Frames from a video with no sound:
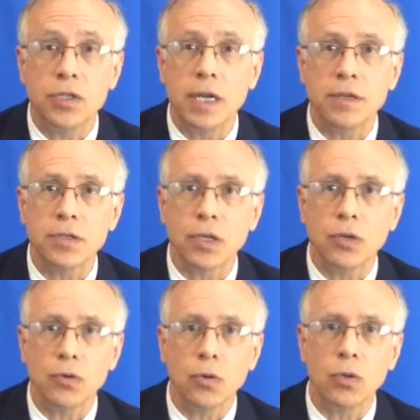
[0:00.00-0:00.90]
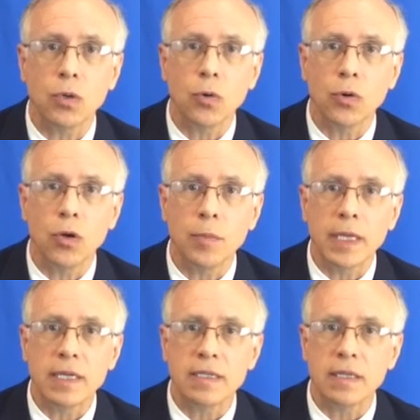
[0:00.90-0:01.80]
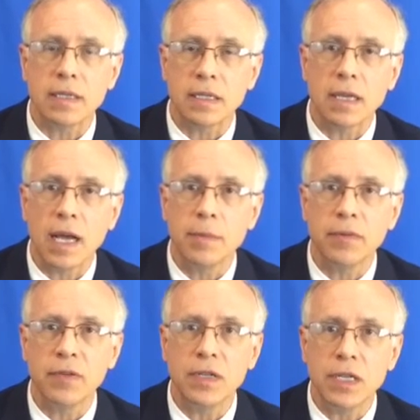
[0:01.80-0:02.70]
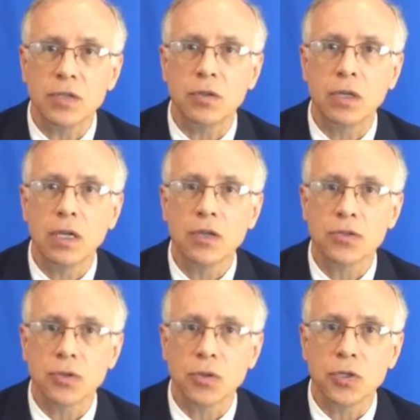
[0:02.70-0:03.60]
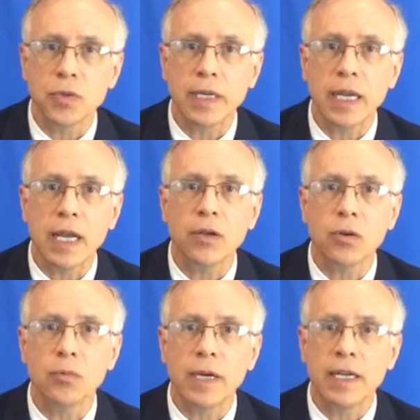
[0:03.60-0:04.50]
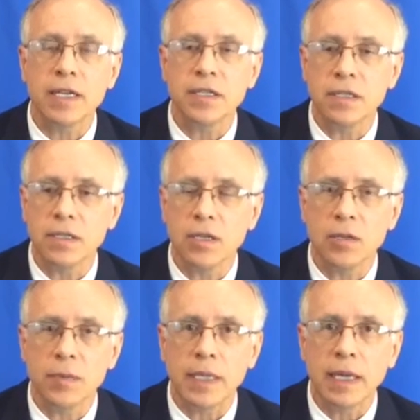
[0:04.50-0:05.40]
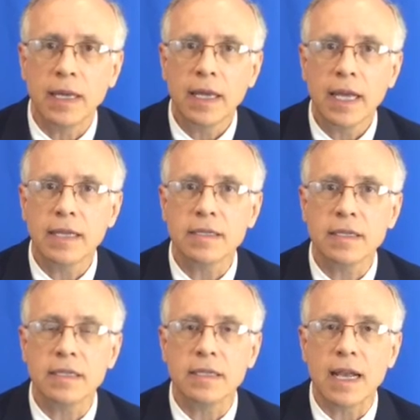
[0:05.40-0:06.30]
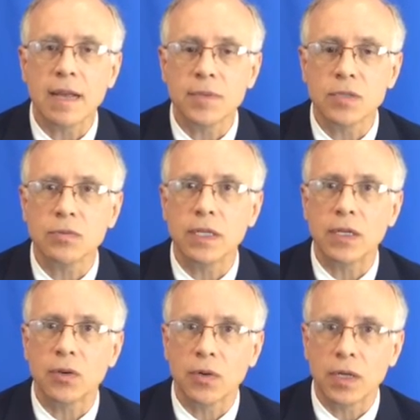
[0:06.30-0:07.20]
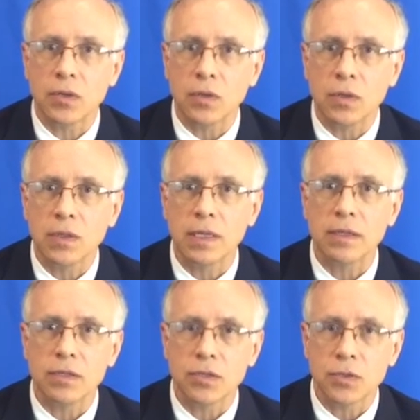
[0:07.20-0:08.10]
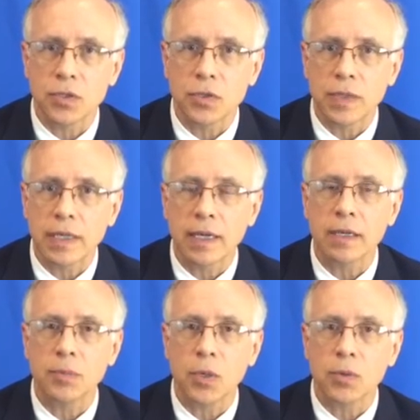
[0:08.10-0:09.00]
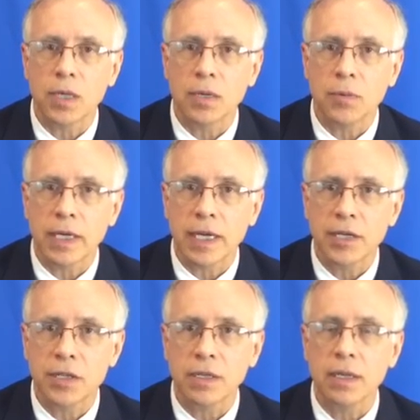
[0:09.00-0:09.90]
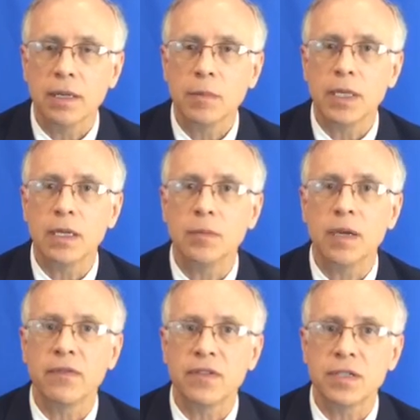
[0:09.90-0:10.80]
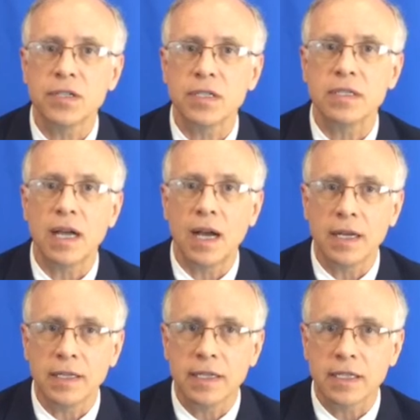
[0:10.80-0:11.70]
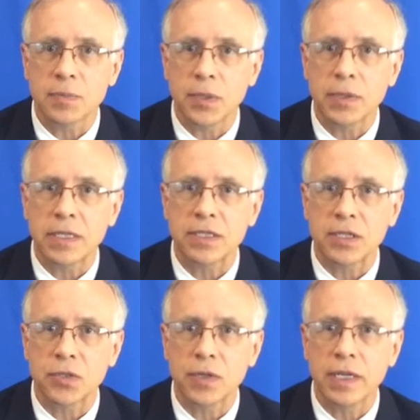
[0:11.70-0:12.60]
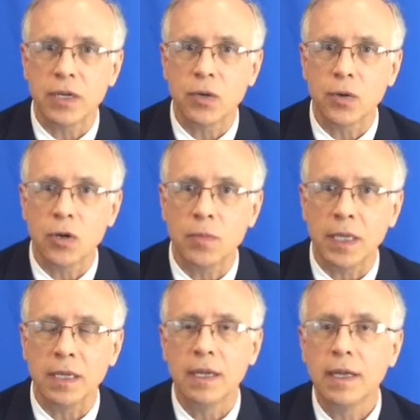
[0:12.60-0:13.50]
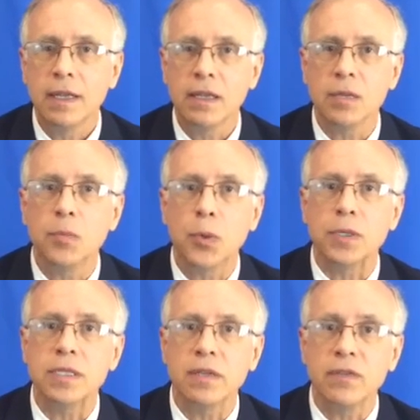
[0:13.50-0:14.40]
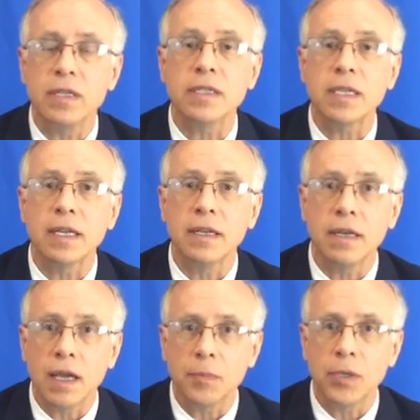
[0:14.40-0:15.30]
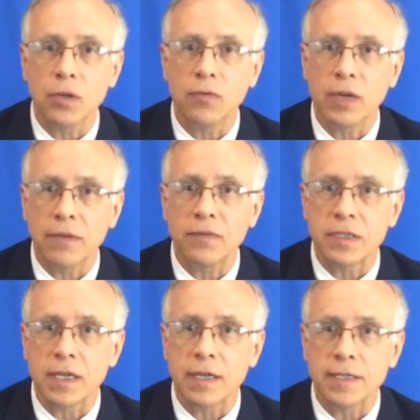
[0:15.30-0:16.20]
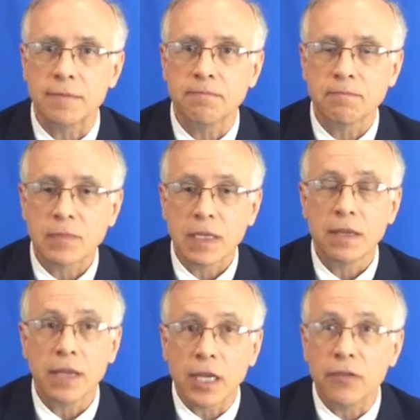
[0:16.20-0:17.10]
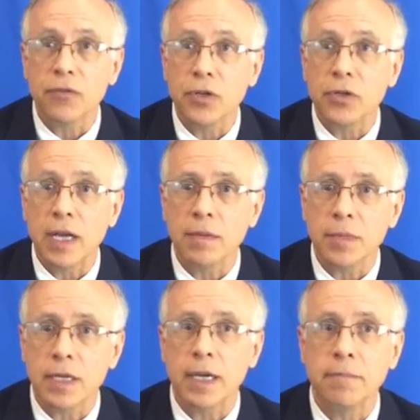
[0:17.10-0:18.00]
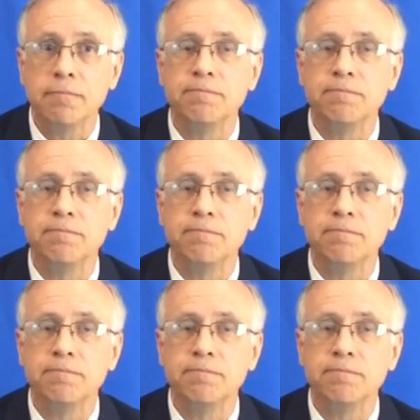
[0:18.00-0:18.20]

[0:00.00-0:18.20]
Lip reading: chance to control a chordoma is at the time of initial surgery and/or radiation therapy. Hence, it is absolutely critical that the surgery and the proton radiation be done by physicians highly experienced at treating chordoma. The importance of this cannot be overemphasized. Thank you for your time today.